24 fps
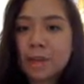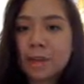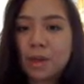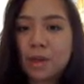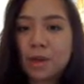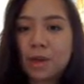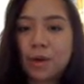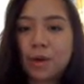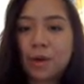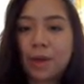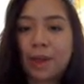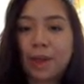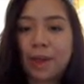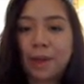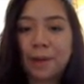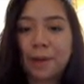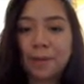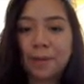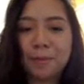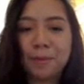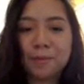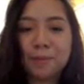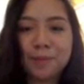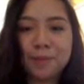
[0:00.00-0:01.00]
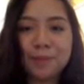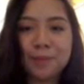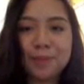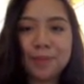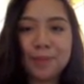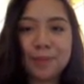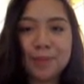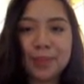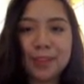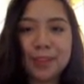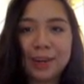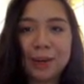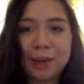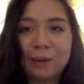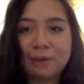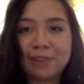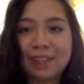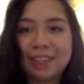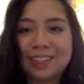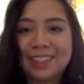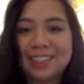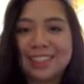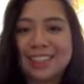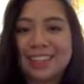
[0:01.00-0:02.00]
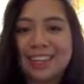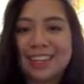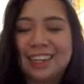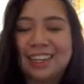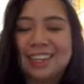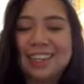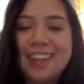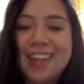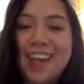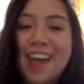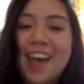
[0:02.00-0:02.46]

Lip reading: Okay, hope that's done.